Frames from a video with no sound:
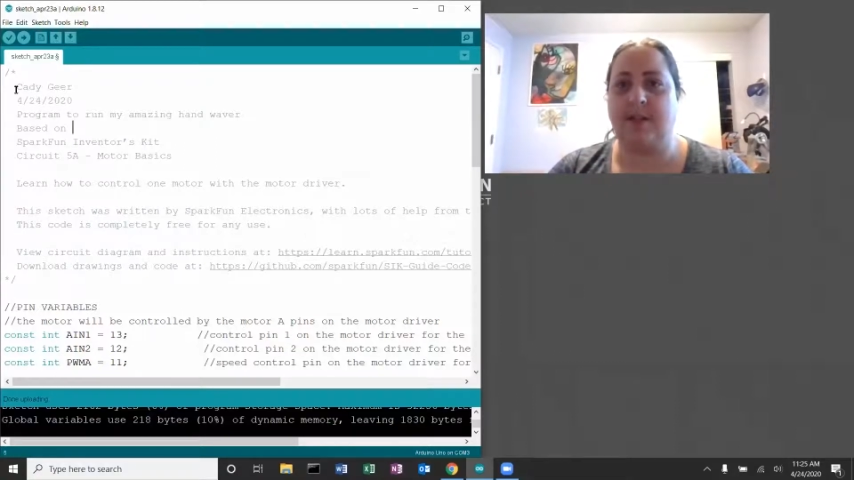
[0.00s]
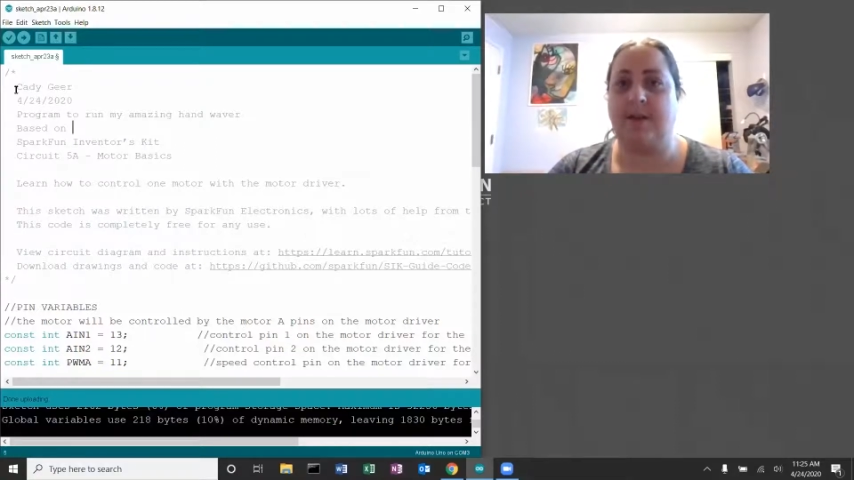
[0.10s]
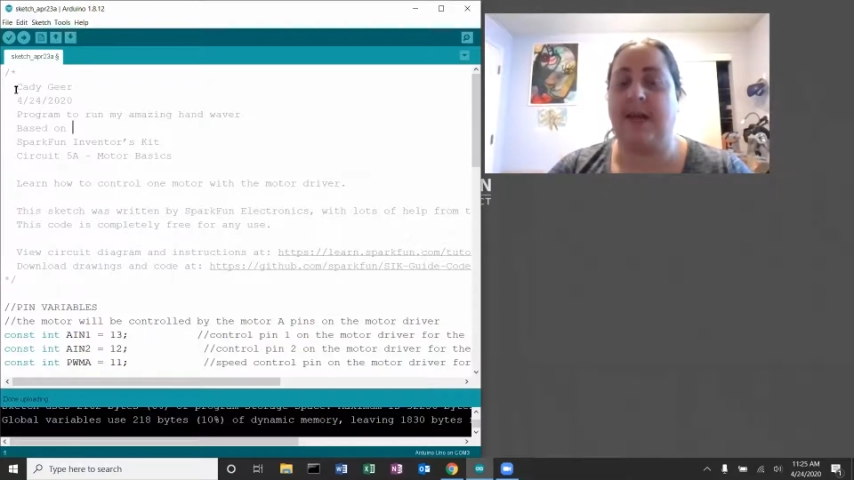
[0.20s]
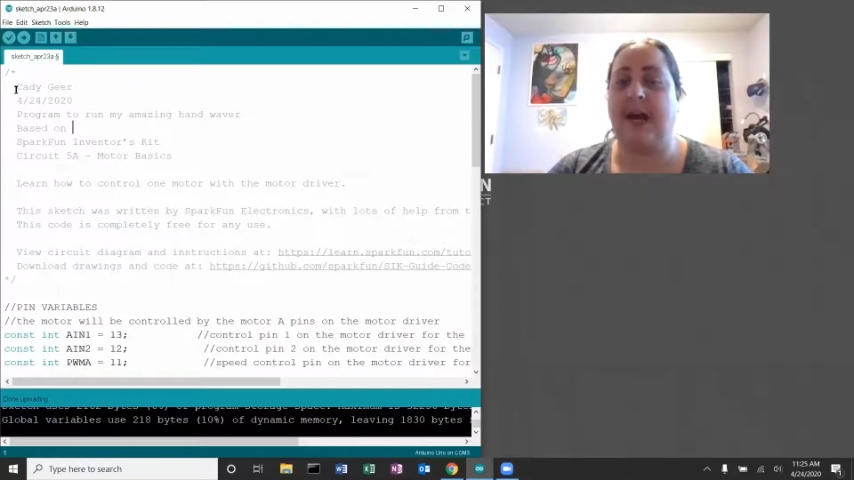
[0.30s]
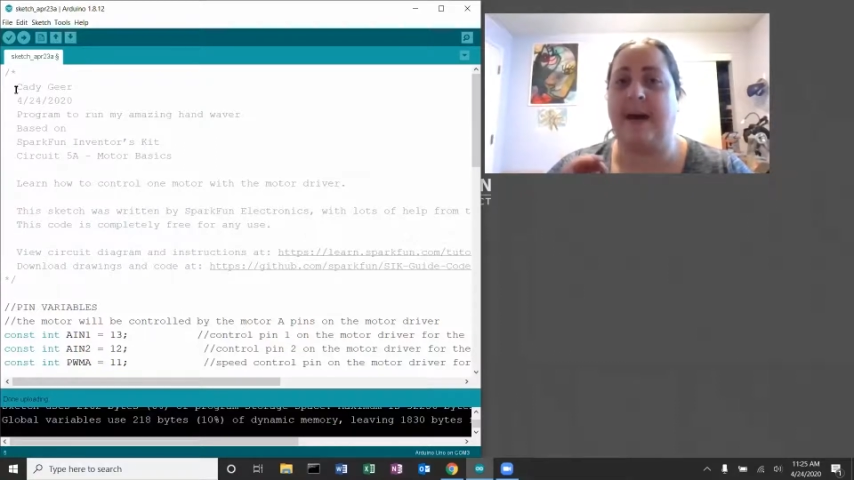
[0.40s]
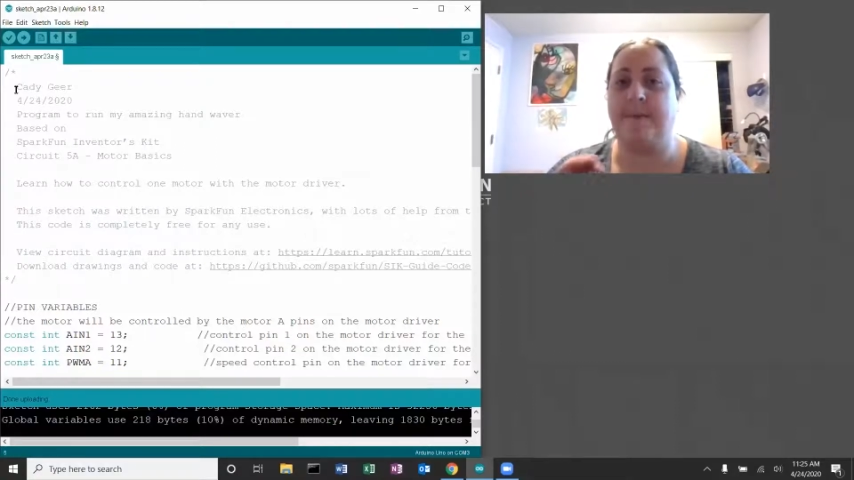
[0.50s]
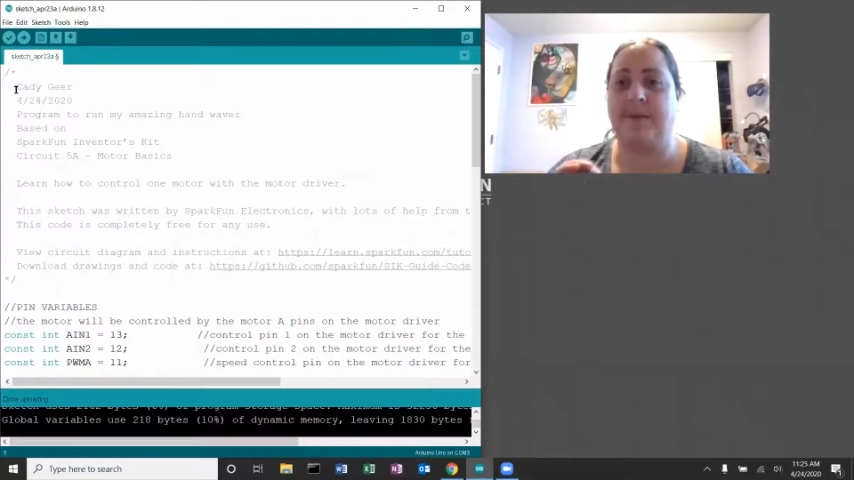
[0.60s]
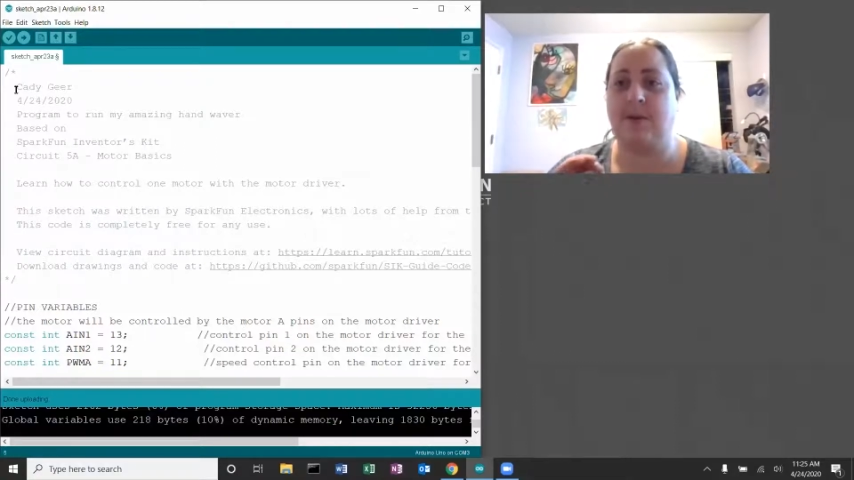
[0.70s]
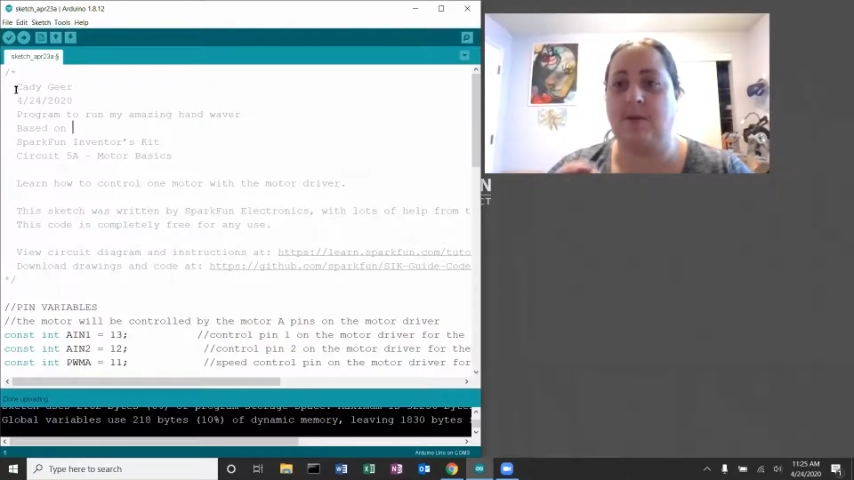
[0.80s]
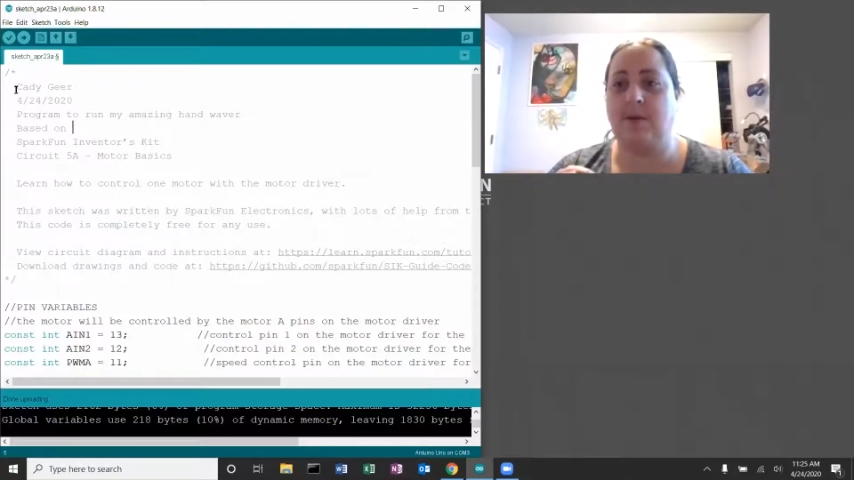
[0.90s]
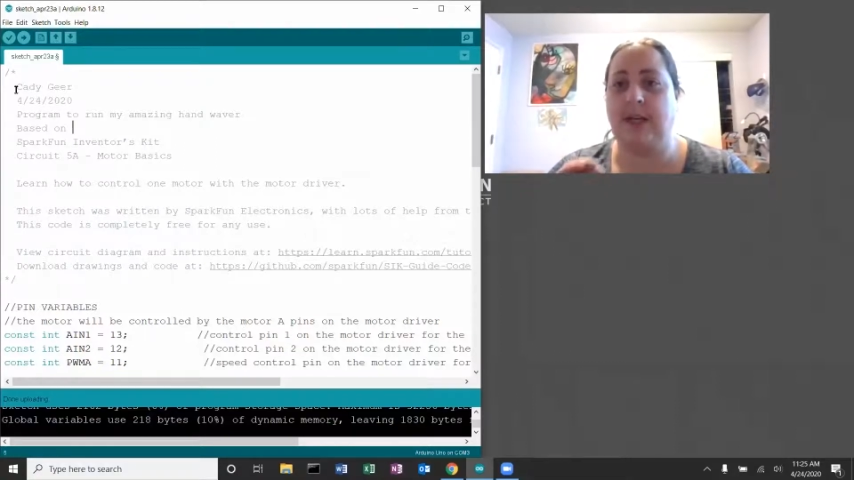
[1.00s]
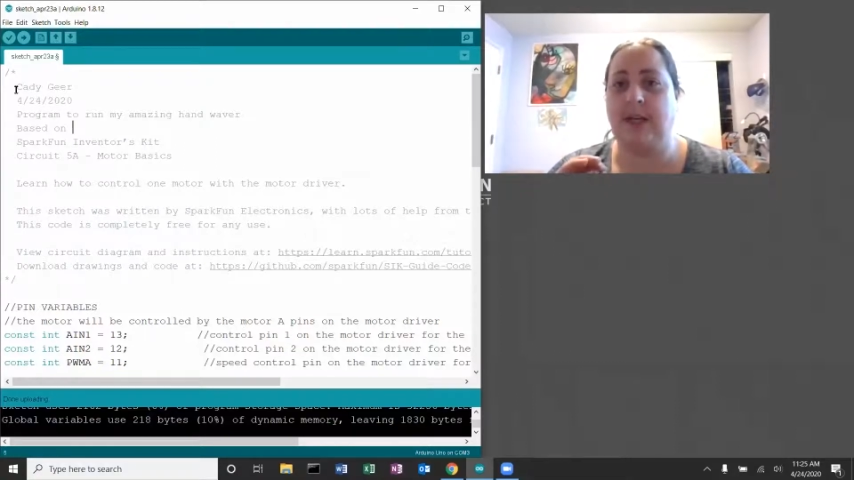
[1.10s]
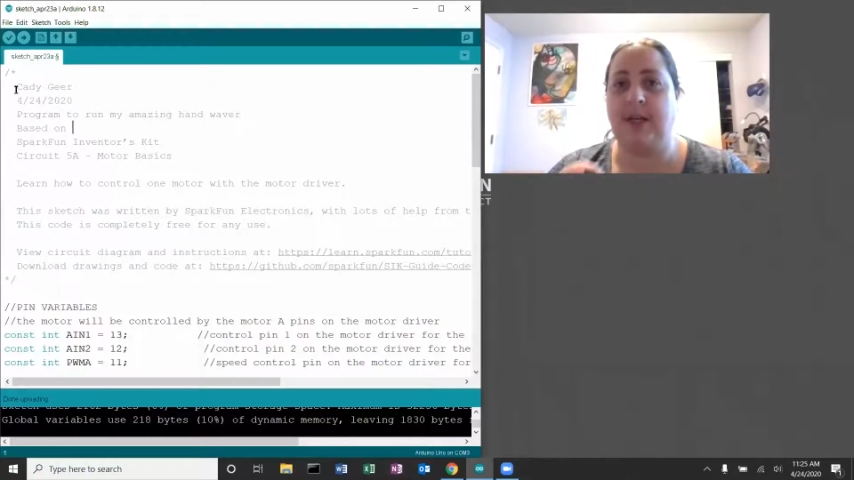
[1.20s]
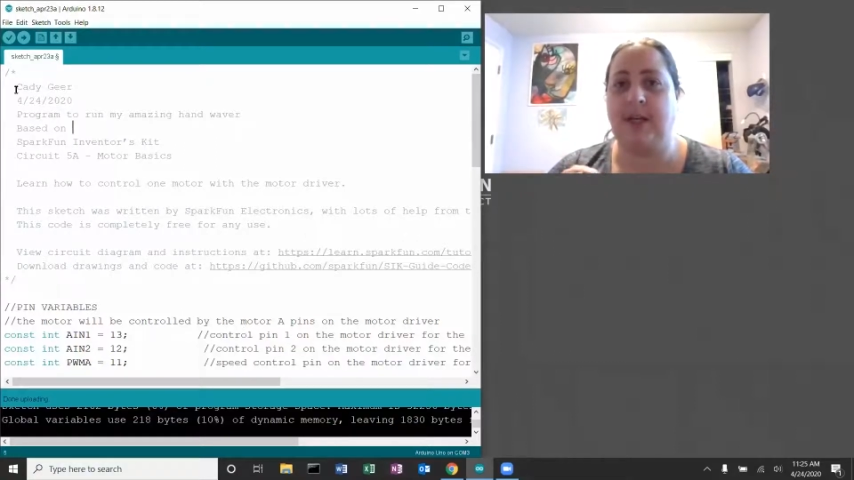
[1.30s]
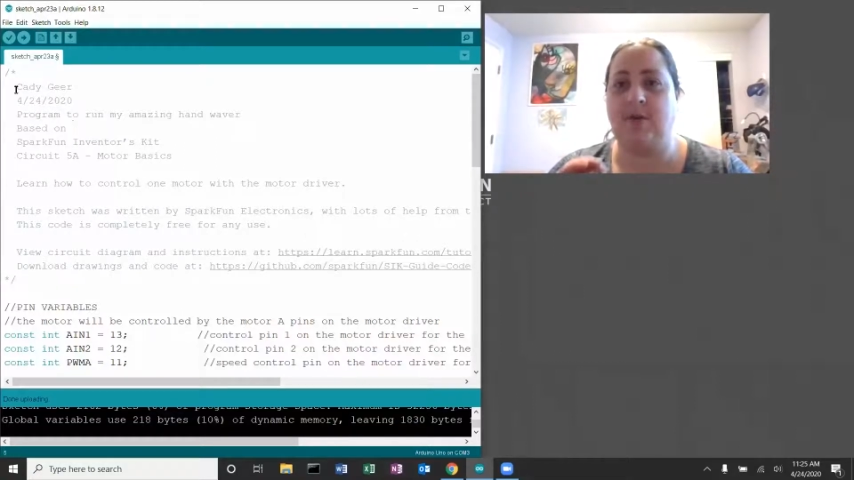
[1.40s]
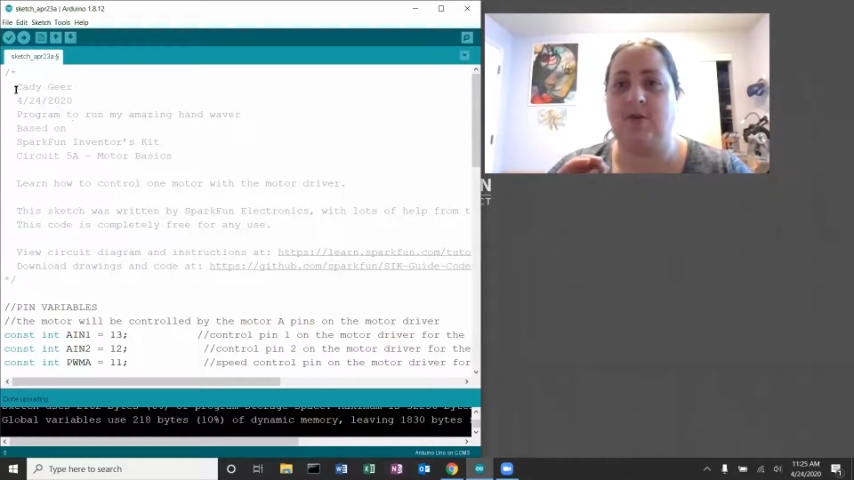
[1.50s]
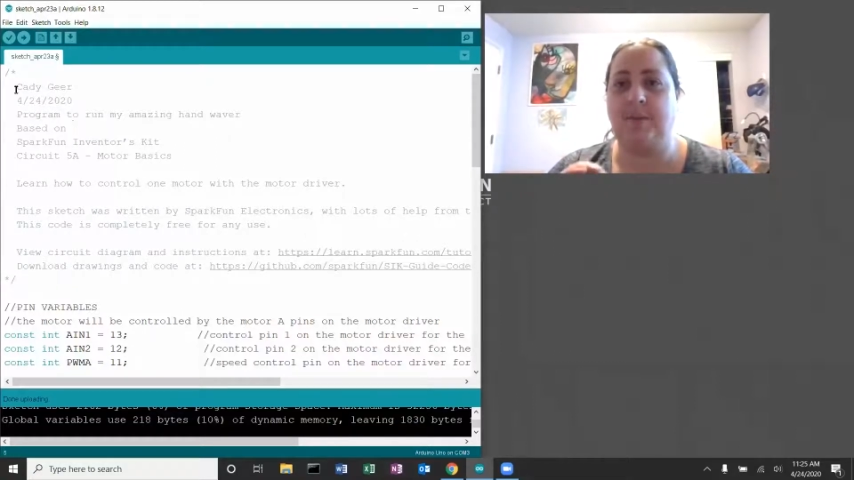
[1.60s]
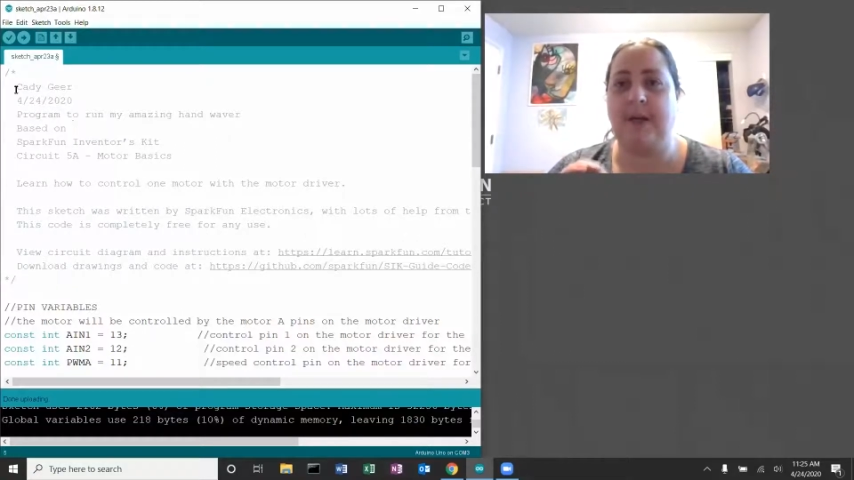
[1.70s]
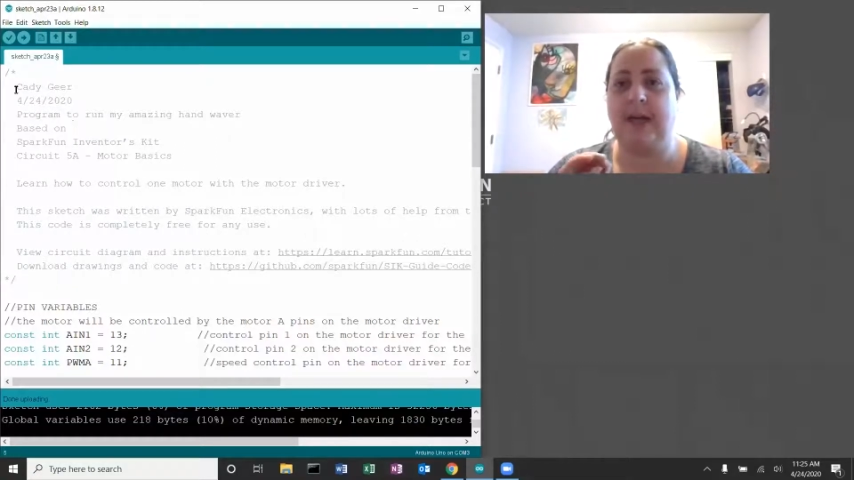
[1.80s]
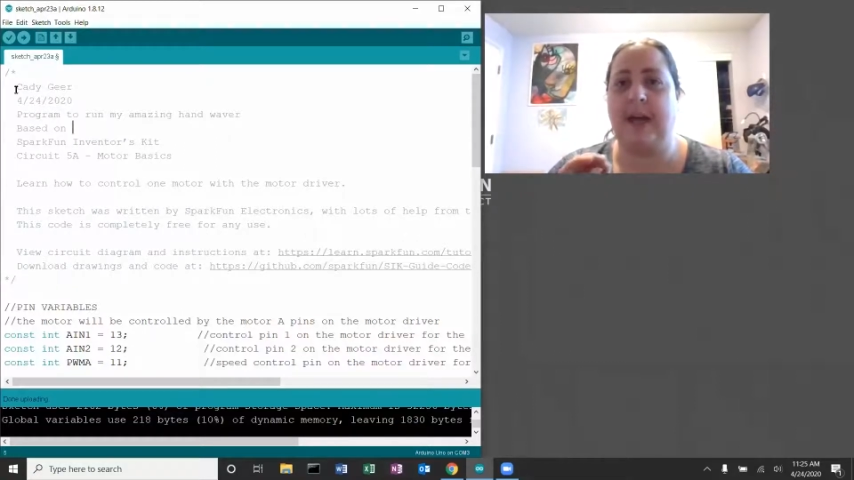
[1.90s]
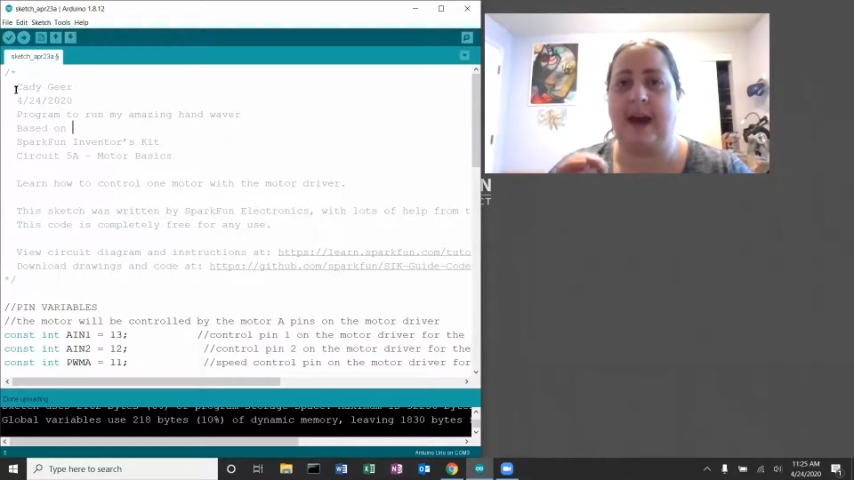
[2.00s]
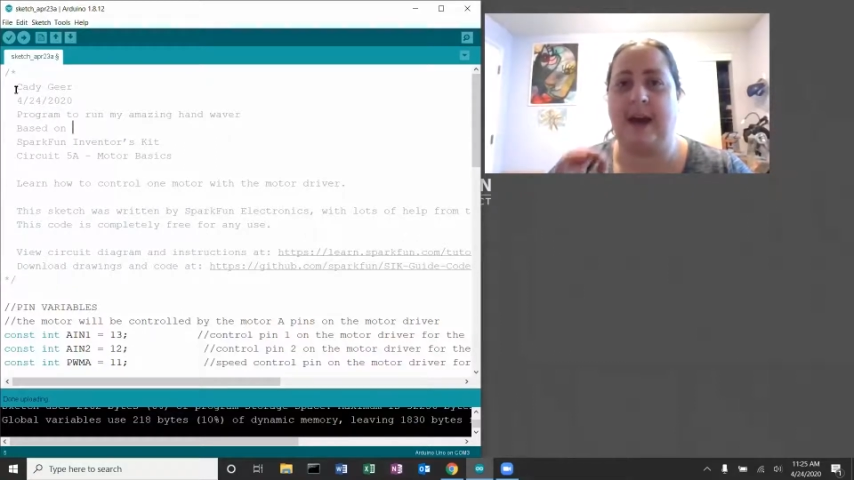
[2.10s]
so they absolutely need to be